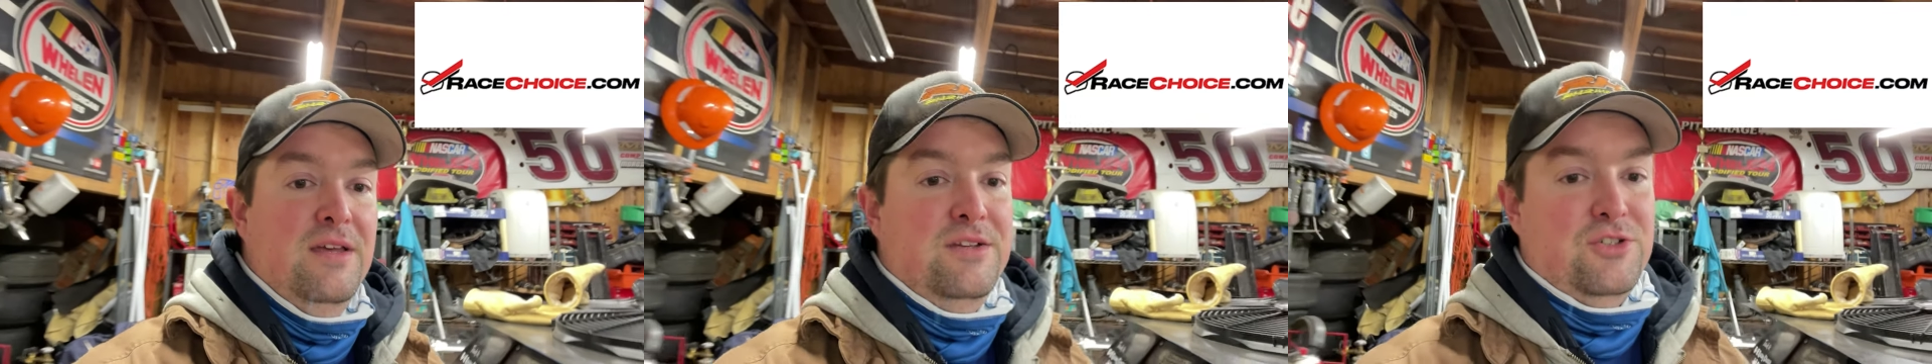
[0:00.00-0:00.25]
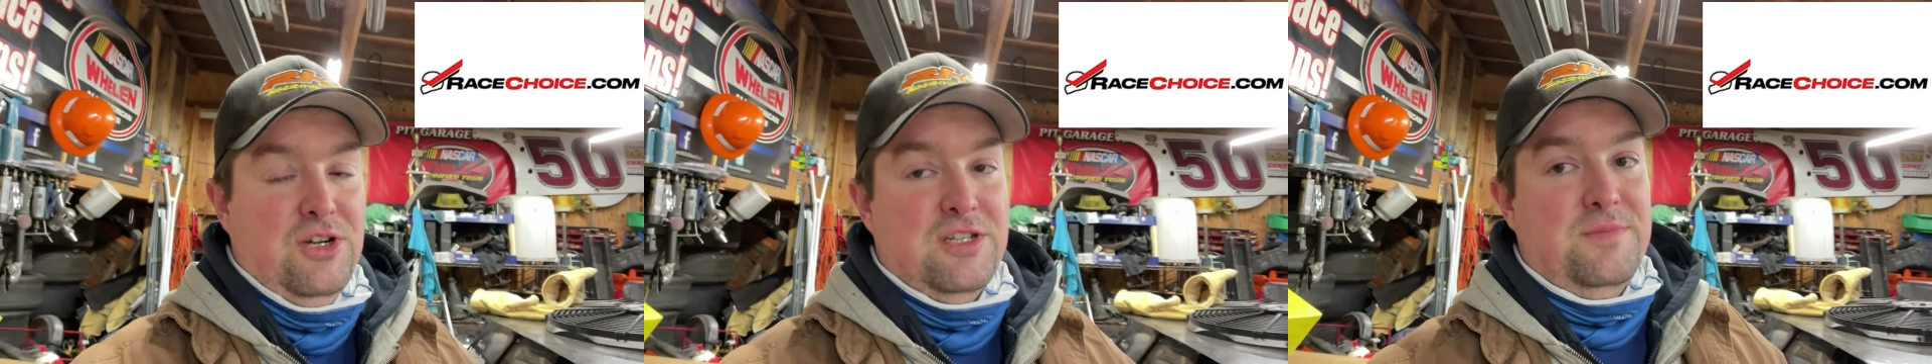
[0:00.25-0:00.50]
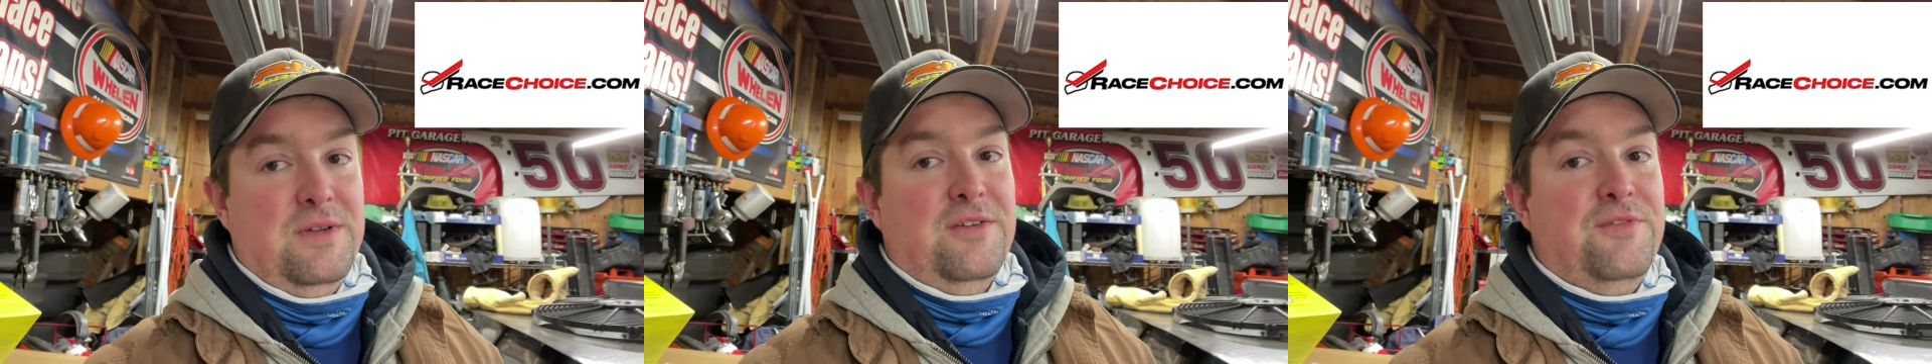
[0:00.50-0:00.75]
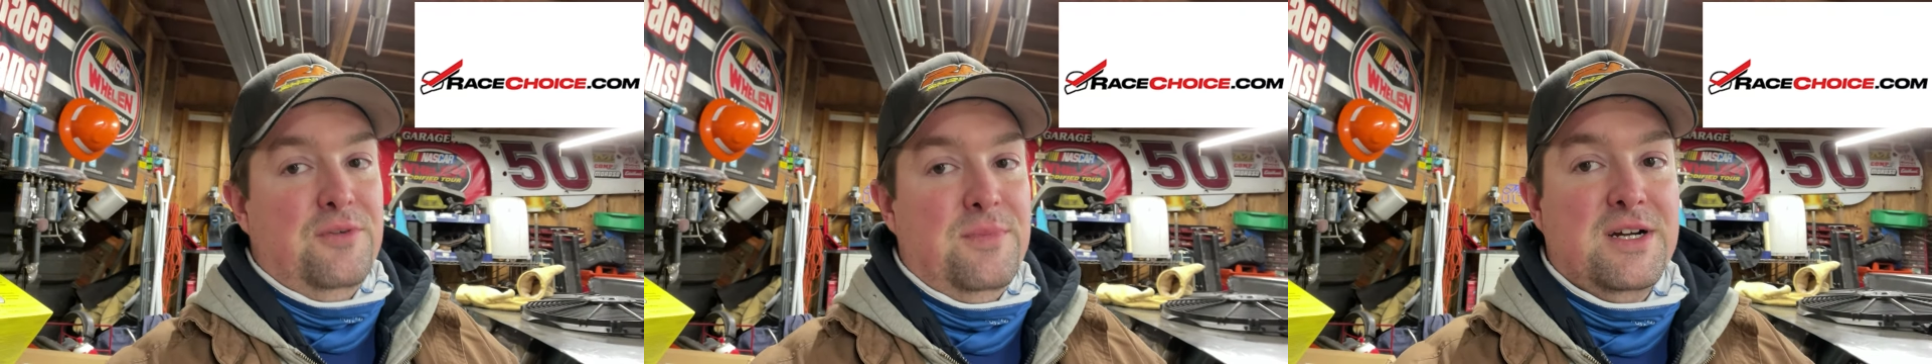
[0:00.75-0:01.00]
Trust me, a
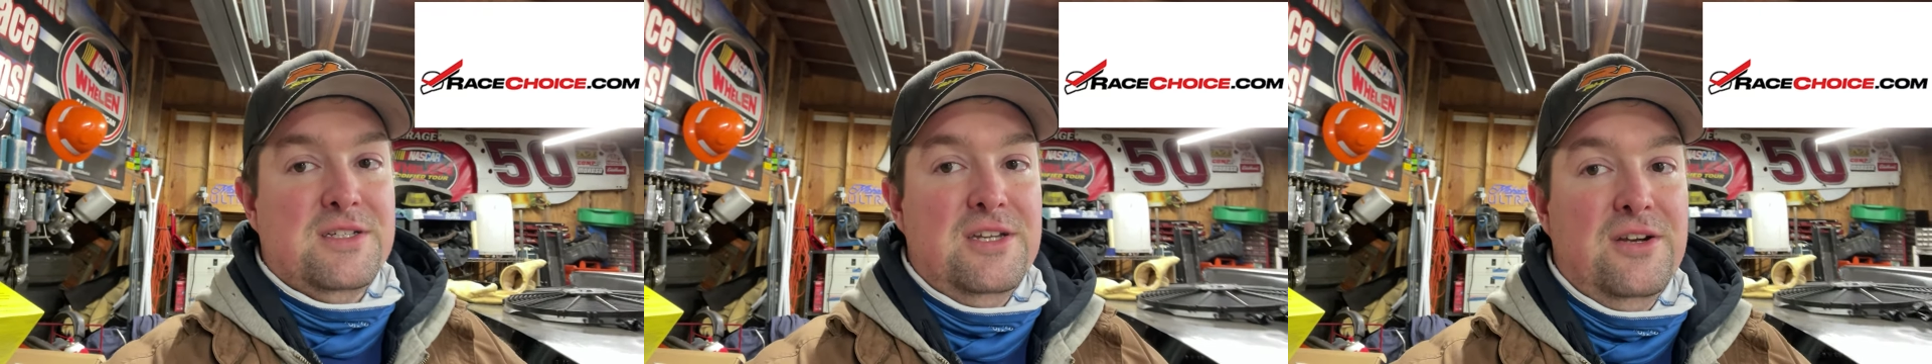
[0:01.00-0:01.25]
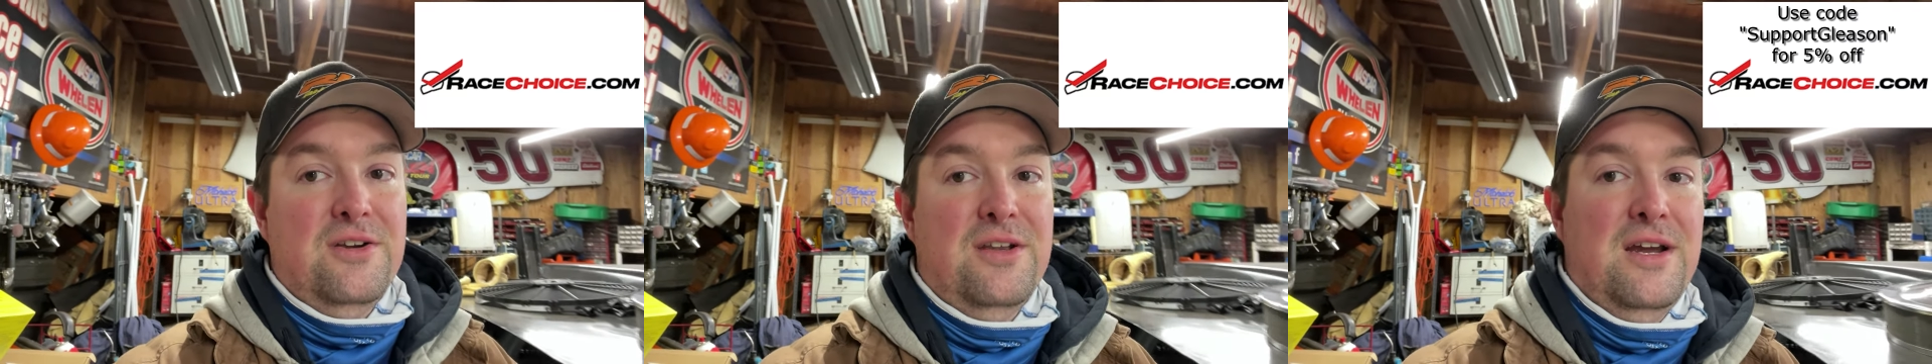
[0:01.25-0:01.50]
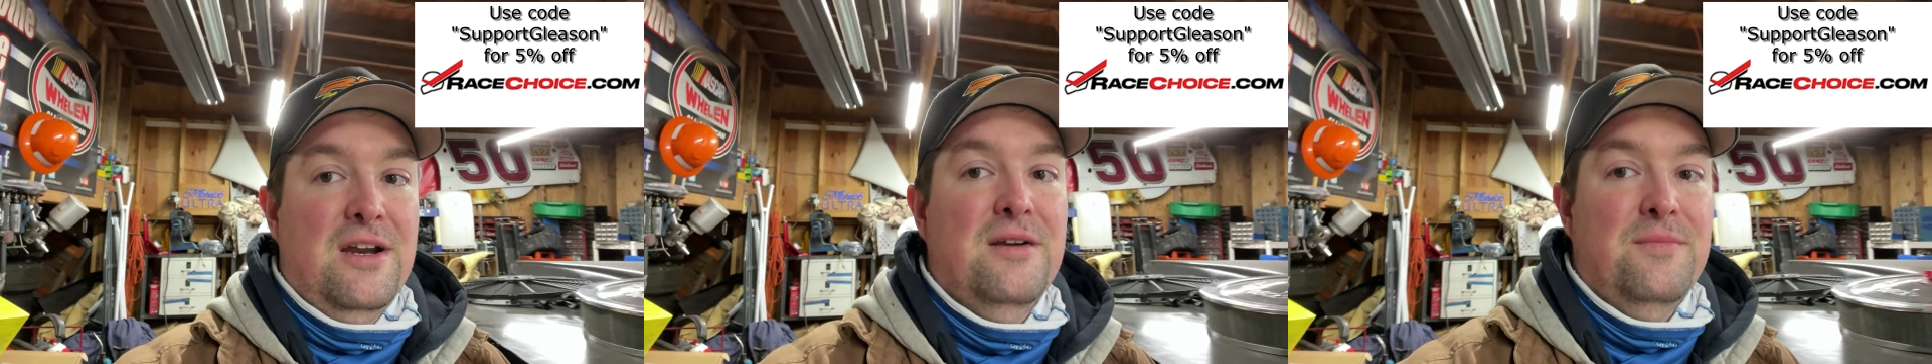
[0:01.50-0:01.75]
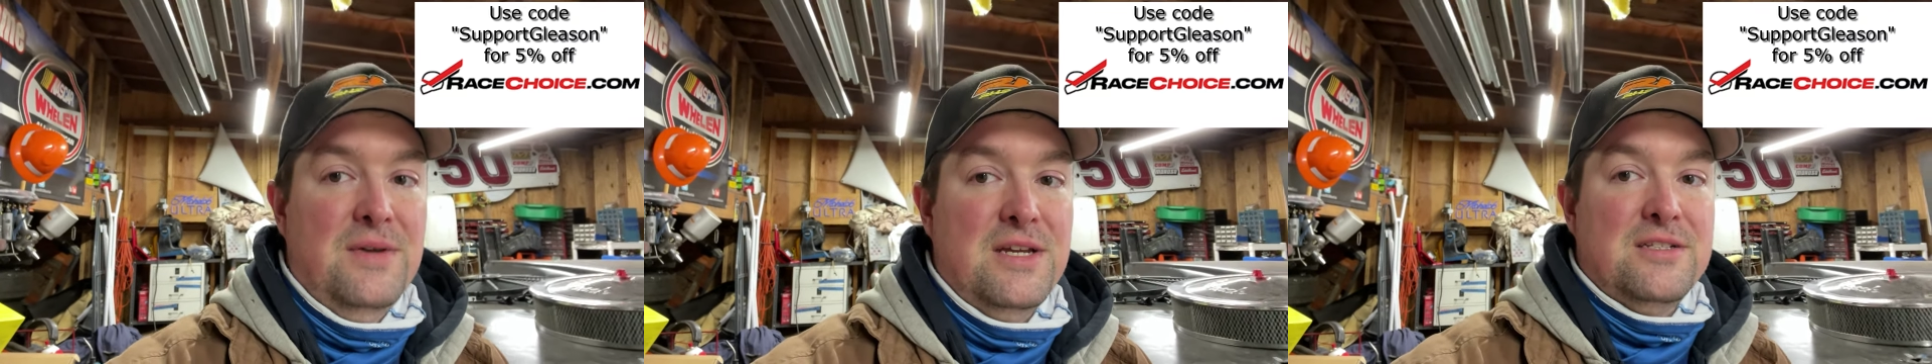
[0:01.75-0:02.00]
few bucks here and there
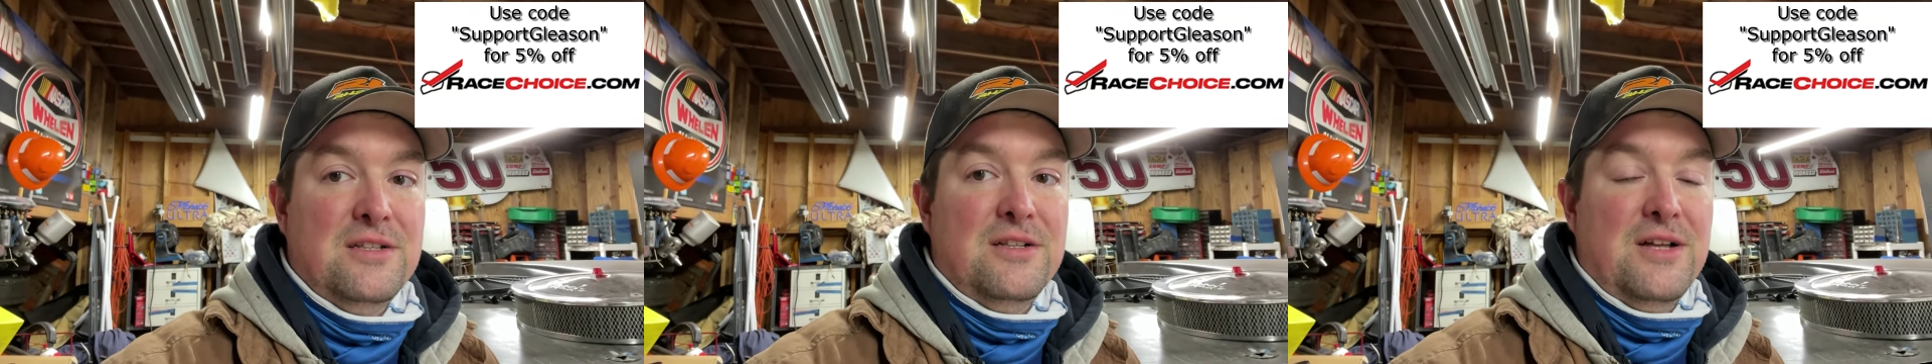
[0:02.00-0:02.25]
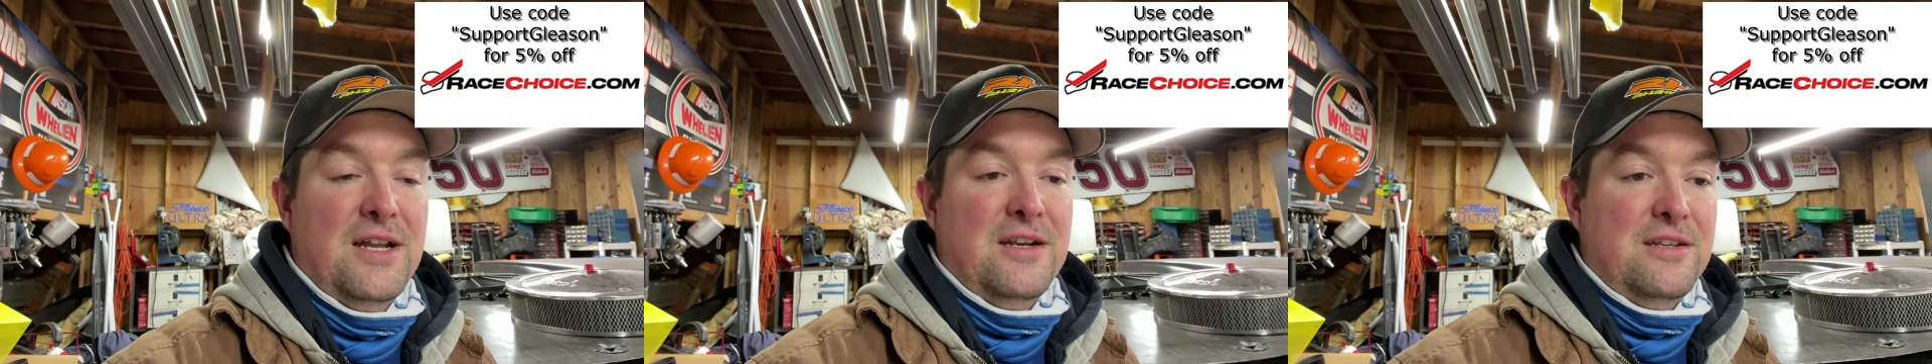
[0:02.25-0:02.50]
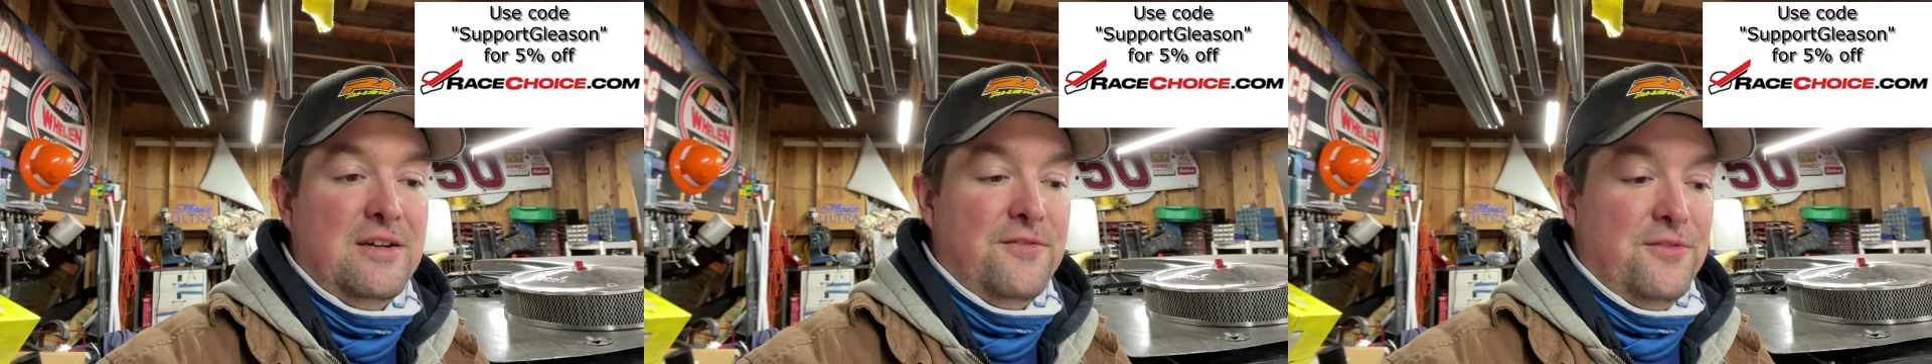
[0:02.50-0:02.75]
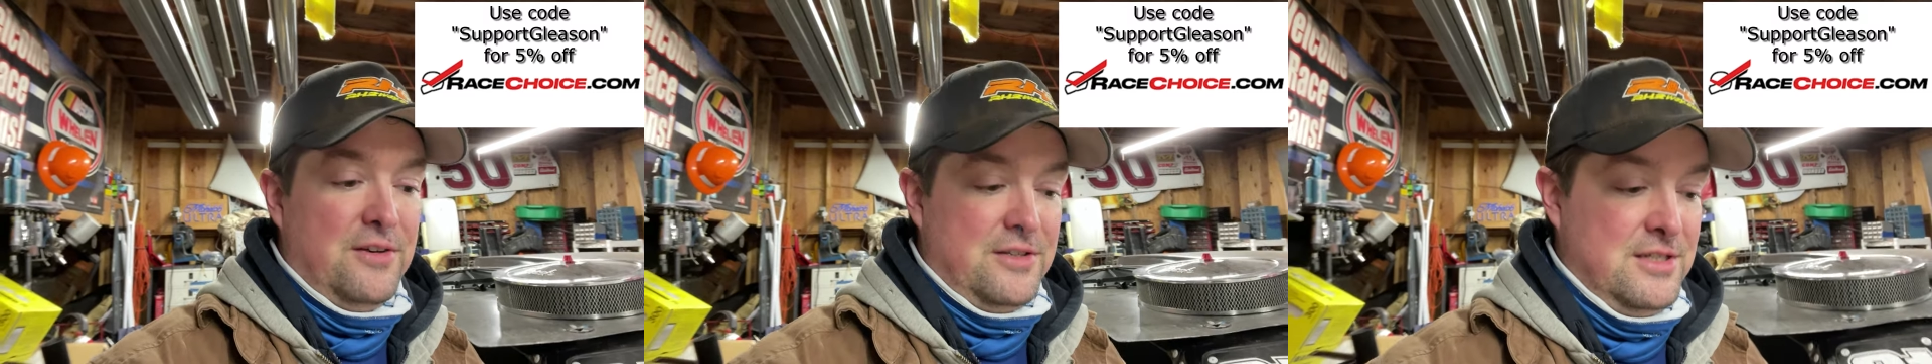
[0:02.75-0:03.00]
makes a lot of
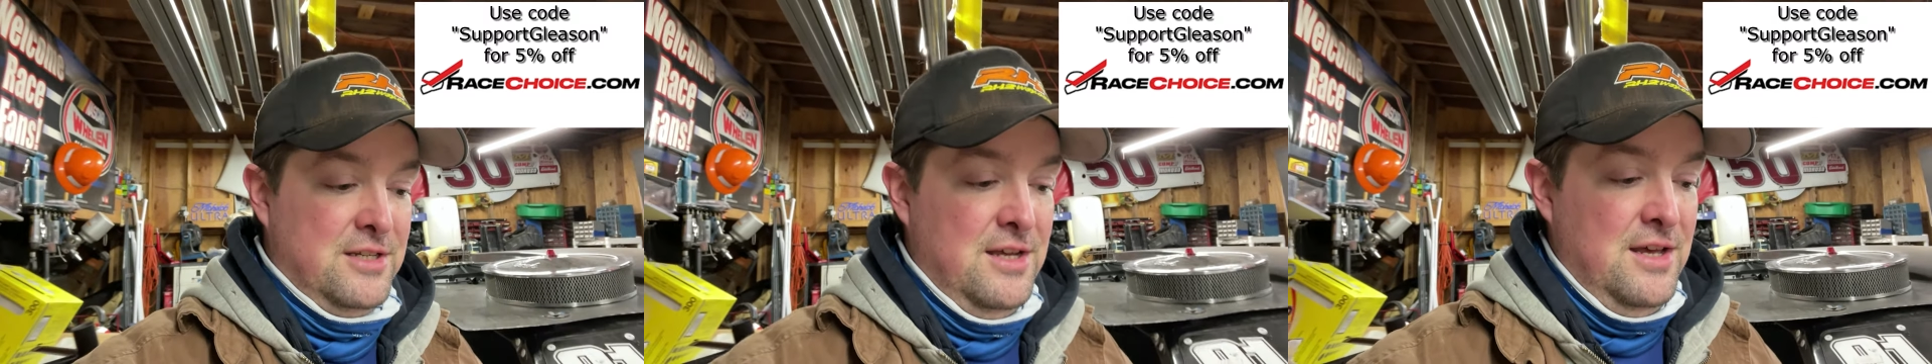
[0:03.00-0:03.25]
difference.